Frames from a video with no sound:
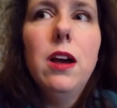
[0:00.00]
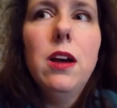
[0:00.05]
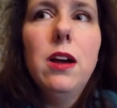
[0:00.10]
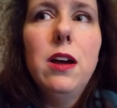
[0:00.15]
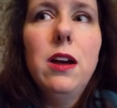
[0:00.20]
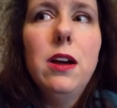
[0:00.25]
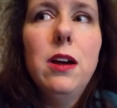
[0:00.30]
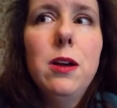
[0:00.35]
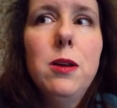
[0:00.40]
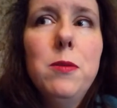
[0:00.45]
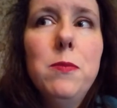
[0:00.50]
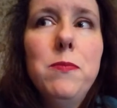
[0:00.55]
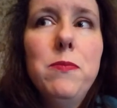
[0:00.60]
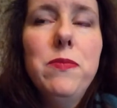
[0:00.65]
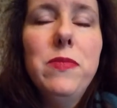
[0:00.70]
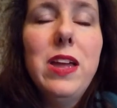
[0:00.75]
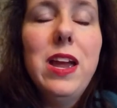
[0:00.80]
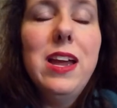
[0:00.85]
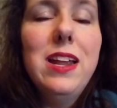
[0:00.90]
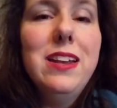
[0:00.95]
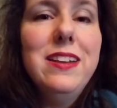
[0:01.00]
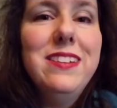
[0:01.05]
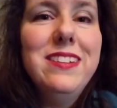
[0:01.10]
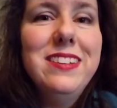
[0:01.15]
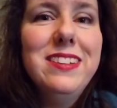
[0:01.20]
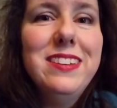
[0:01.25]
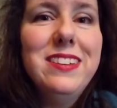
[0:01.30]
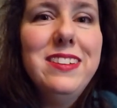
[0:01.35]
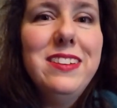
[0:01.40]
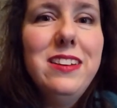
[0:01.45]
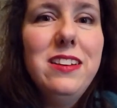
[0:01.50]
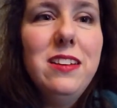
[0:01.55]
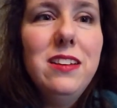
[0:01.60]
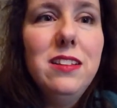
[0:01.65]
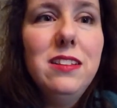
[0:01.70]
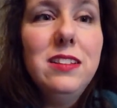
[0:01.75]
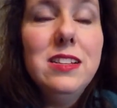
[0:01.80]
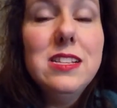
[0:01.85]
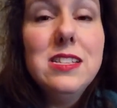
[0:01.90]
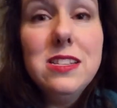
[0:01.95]
and
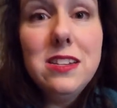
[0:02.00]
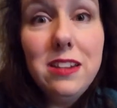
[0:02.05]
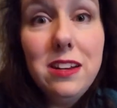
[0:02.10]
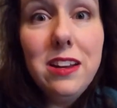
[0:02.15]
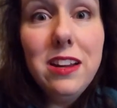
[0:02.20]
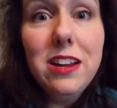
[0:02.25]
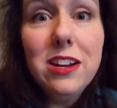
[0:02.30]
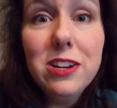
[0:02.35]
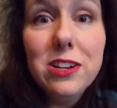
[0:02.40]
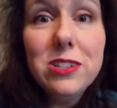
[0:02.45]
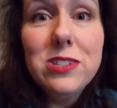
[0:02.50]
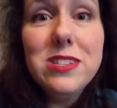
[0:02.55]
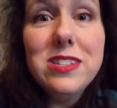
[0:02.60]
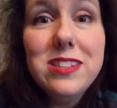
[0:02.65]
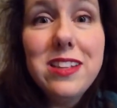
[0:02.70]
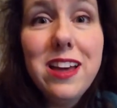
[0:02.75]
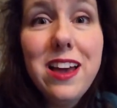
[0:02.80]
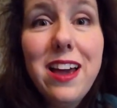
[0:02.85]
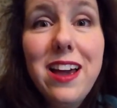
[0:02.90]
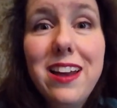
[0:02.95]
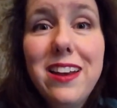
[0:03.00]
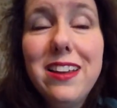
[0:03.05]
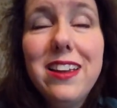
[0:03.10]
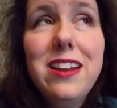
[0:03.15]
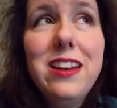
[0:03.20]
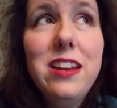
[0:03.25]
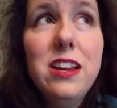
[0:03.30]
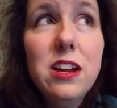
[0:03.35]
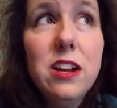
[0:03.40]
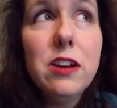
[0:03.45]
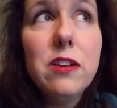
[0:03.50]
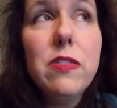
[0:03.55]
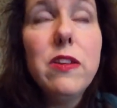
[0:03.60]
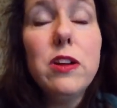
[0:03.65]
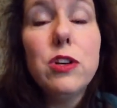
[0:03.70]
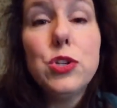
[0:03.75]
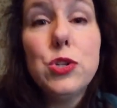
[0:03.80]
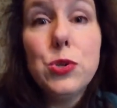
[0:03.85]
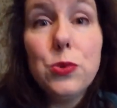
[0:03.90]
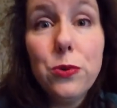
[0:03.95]
listening ears that can hear
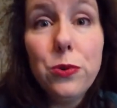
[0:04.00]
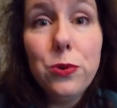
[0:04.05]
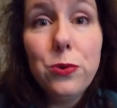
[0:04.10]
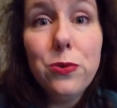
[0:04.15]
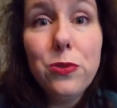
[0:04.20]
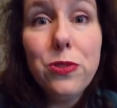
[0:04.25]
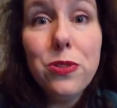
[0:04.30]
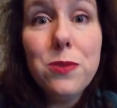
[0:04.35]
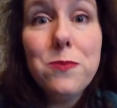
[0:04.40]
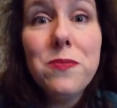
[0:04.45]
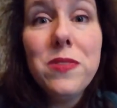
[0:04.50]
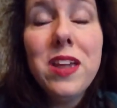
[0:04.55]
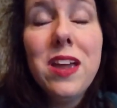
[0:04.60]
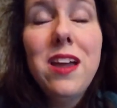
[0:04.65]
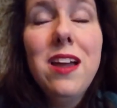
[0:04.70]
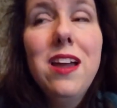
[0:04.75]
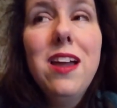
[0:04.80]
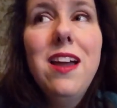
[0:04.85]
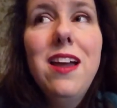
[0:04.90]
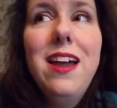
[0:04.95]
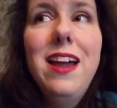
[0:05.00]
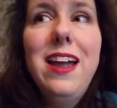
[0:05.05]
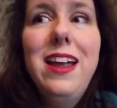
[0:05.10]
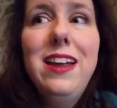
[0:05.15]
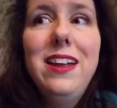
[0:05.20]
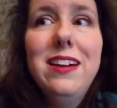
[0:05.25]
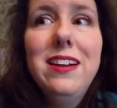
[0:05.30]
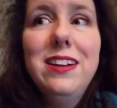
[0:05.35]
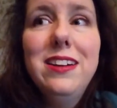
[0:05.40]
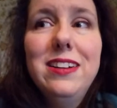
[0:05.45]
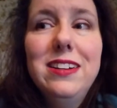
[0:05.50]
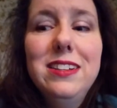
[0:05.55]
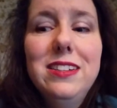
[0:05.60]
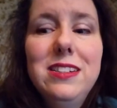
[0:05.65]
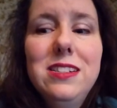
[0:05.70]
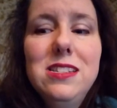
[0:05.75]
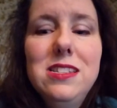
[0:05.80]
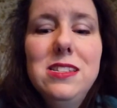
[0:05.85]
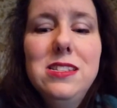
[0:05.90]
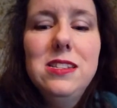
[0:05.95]
their truth
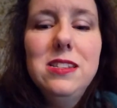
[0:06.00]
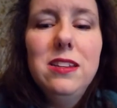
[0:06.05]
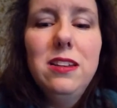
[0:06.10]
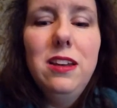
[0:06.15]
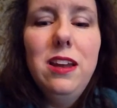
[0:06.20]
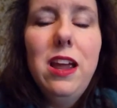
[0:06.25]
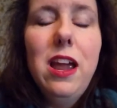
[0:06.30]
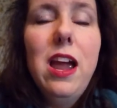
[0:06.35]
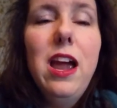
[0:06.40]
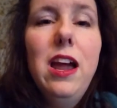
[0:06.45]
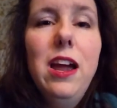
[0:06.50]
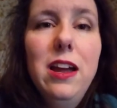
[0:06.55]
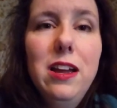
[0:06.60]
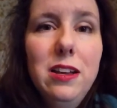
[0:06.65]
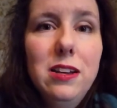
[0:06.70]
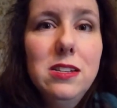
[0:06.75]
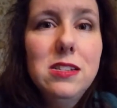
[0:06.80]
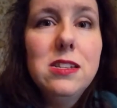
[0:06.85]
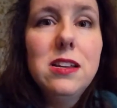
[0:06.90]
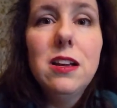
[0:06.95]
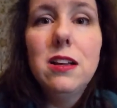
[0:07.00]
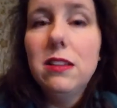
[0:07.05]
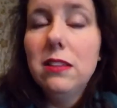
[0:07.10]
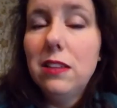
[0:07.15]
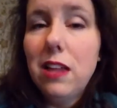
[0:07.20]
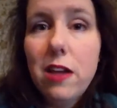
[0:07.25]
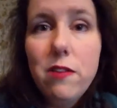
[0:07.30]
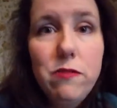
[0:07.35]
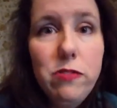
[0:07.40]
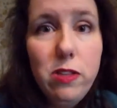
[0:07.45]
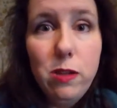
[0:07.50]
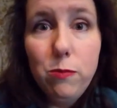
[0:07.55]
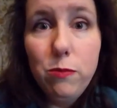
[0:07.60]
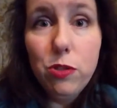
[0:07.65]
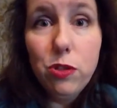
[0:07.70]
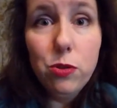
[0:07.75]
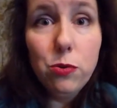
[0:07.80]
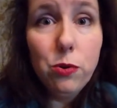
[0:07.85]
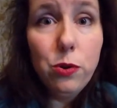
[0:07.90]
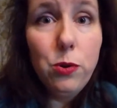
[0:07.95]
and love them
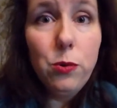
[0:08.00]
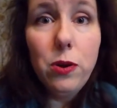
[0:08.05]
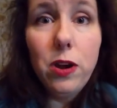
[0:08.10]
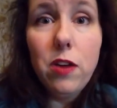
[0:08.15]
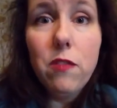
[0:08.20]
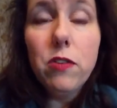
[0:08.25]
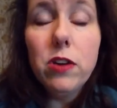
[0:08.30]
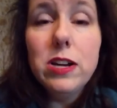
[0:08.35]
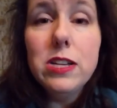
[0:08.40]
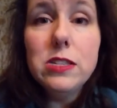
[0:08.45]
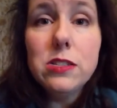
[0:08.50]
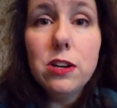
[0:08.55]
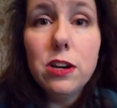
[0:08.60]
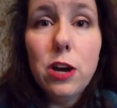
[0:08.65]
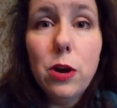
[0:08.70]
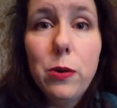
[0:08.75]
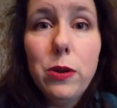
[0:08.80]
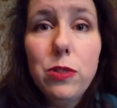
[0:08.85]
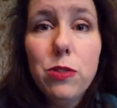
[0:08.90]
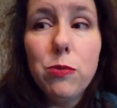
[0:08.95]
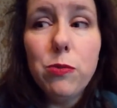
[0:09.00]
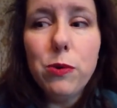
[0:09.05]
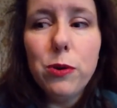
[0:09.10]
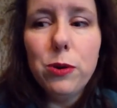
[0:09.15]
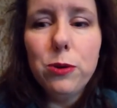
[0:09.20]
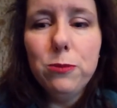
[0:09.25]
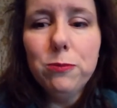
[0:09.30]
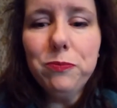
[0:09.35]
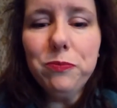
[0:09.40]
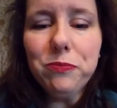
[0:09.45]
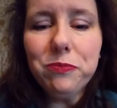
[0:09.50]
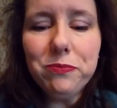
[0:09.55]
through whatever it is they're going through,